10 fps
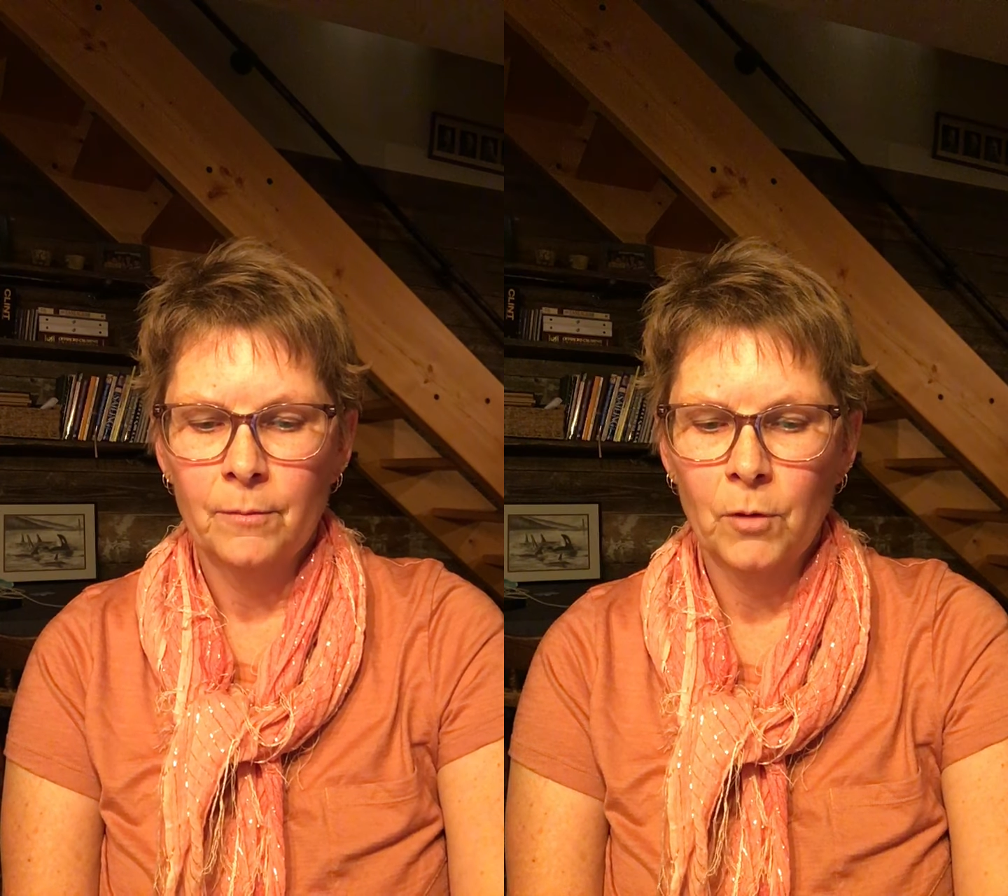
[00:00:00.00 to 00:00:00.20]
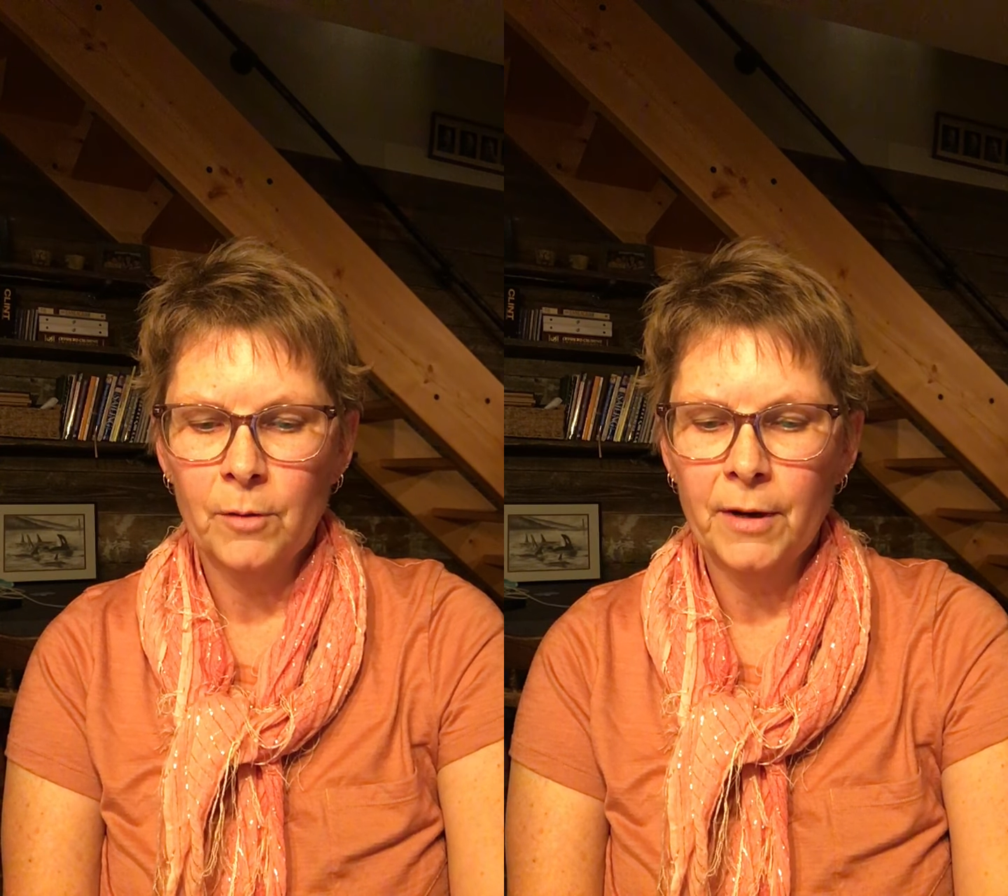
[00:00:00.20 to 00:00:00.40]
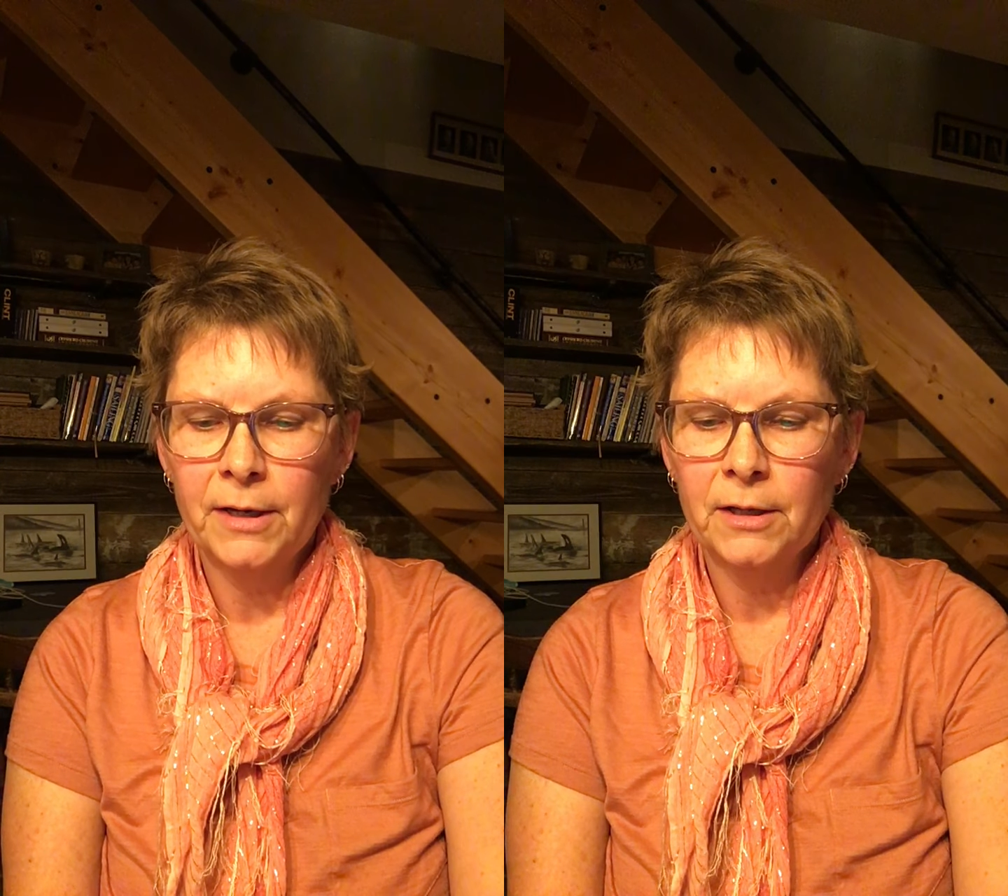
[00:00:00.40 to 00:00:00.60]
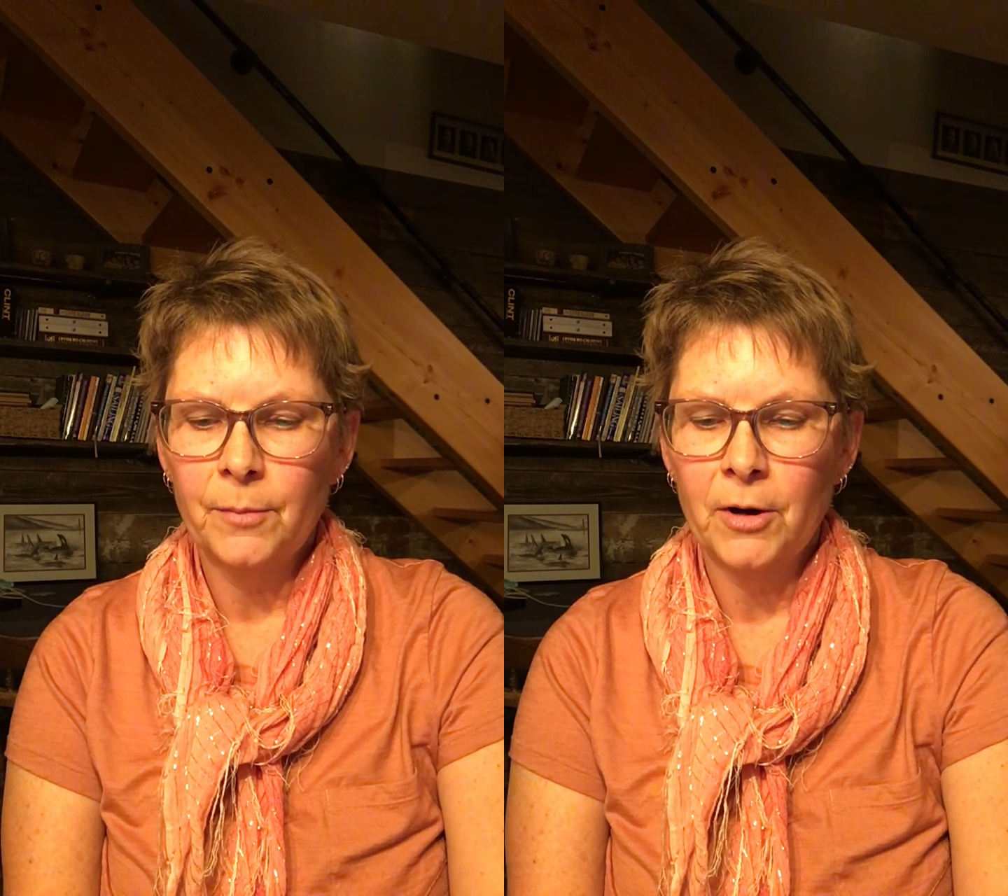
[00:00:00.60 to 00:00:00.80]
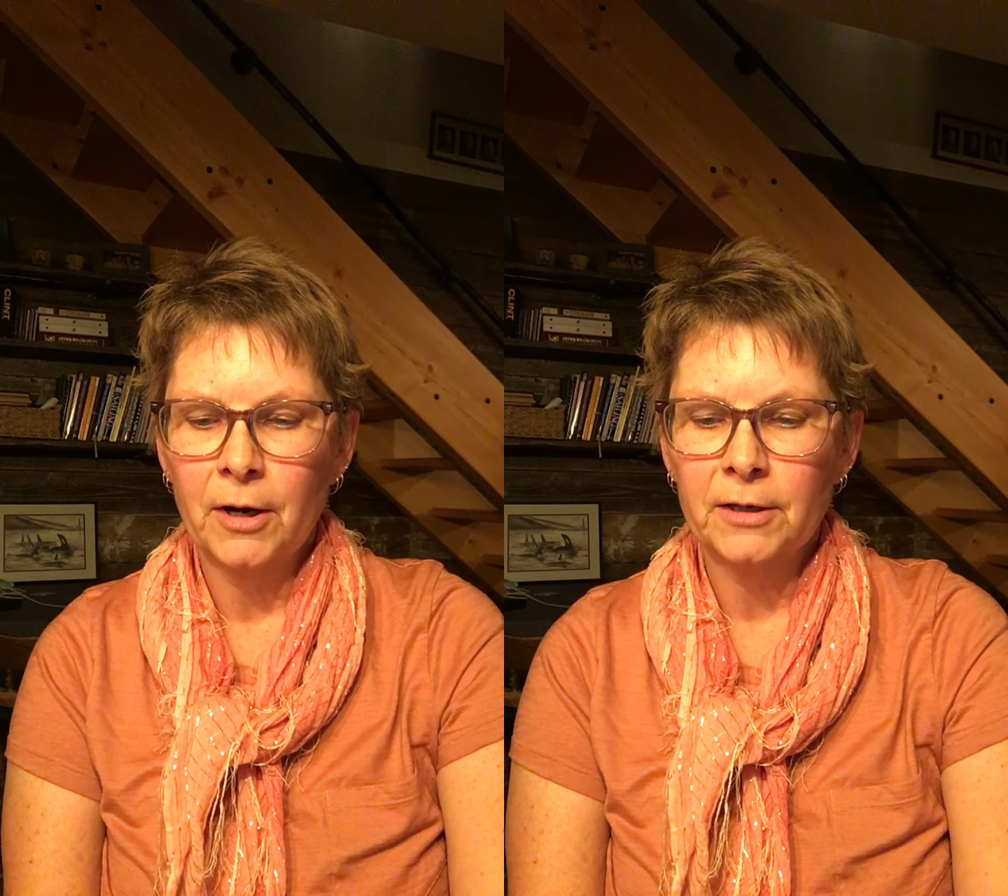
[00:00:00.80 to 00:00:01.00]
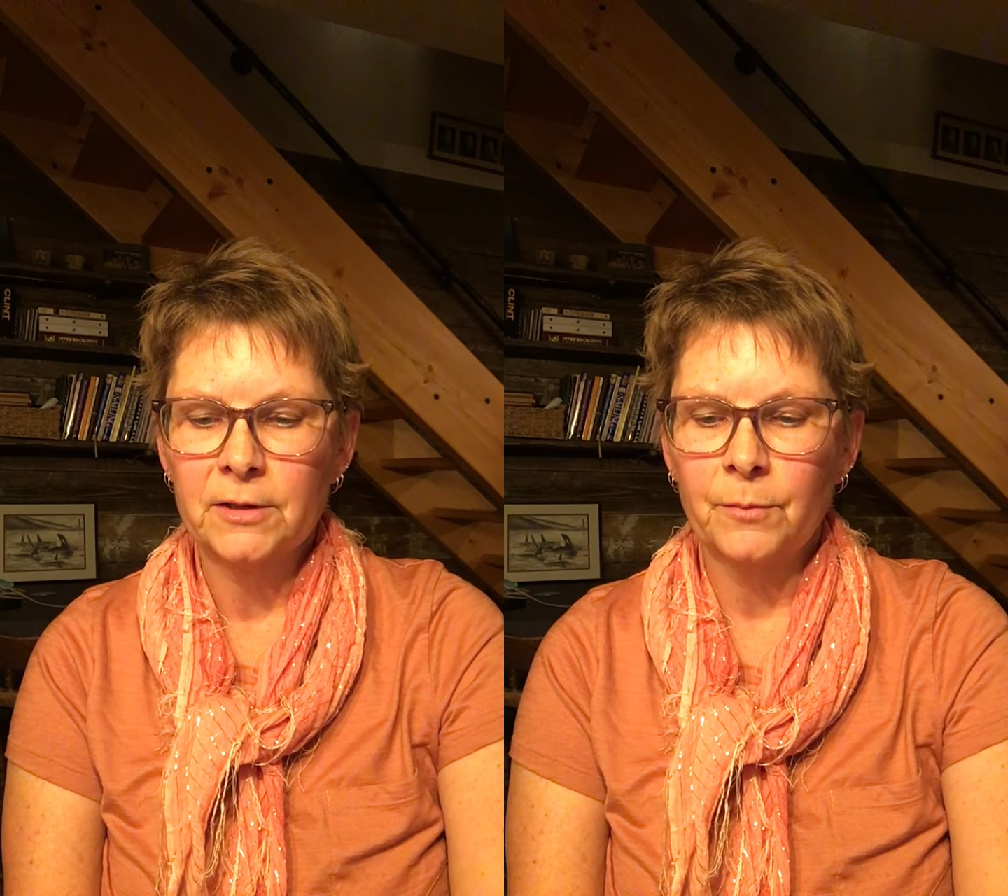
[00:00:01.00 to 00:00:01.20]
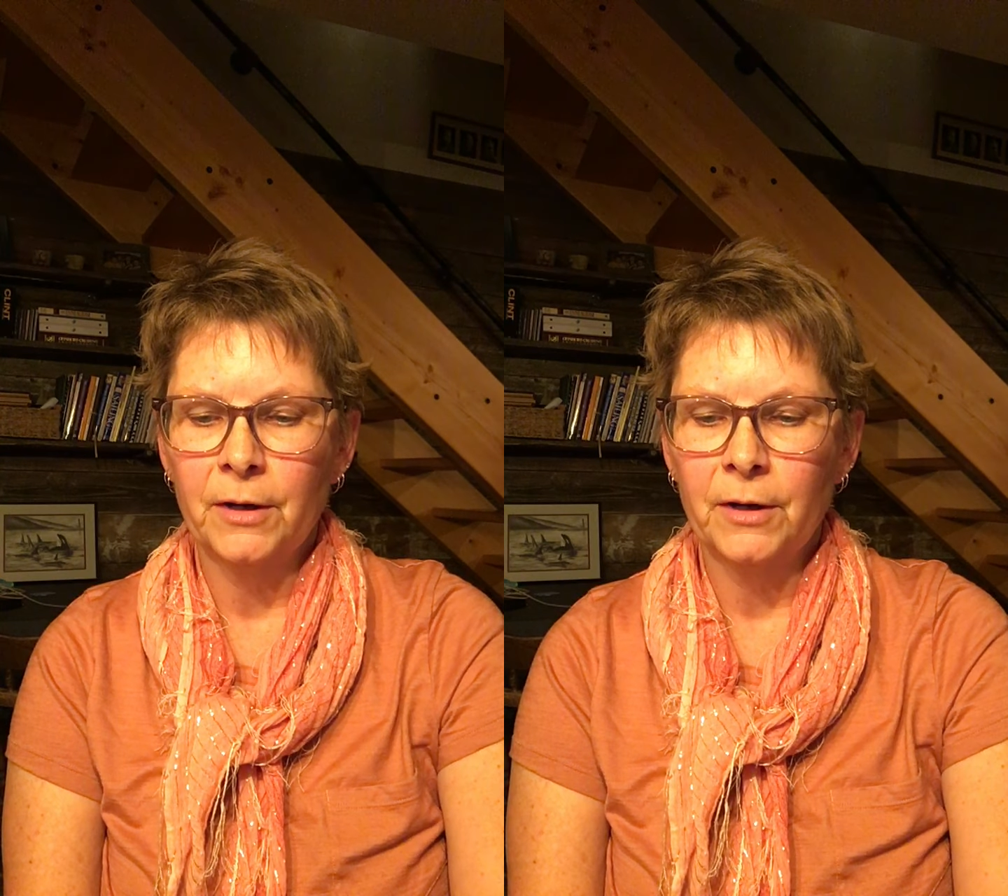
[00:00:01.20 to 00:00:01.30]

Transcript: More money in the pockets of